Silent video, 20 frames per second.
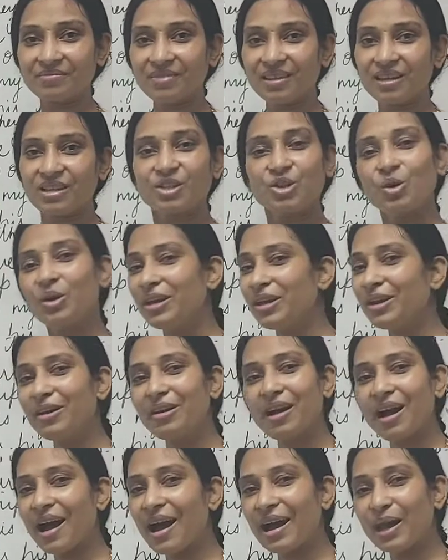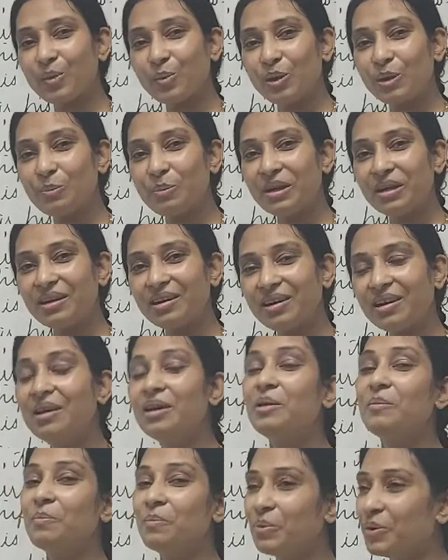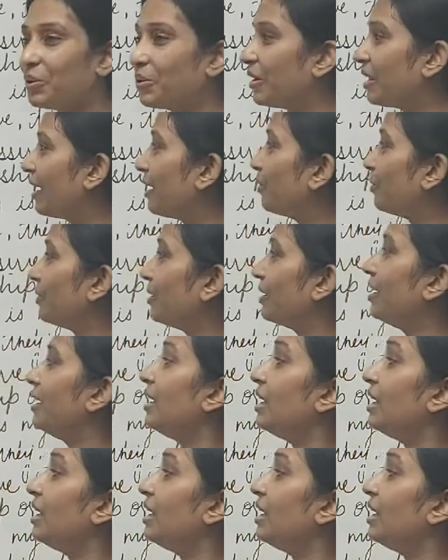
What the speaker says: So here I will be a pronoun.